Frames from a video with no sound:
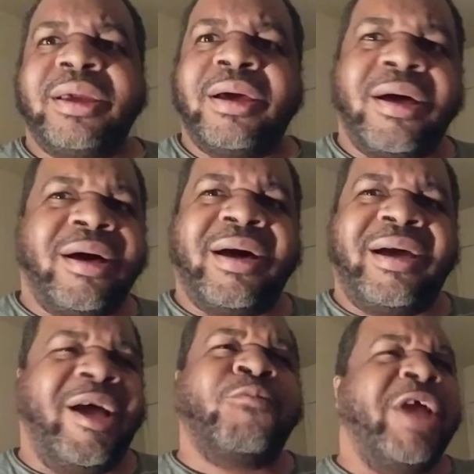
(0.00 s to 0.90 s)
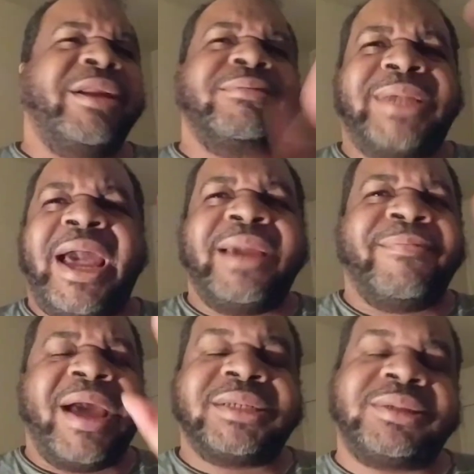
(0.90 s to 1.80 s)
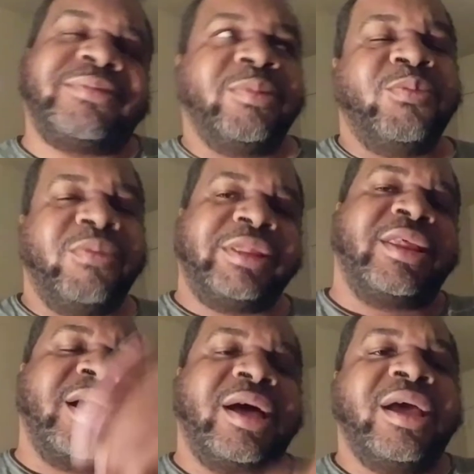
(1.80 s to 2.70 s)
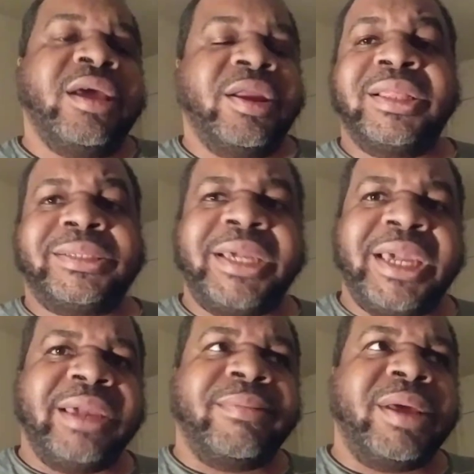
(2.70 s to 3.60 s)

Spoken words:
a random tag match with another team,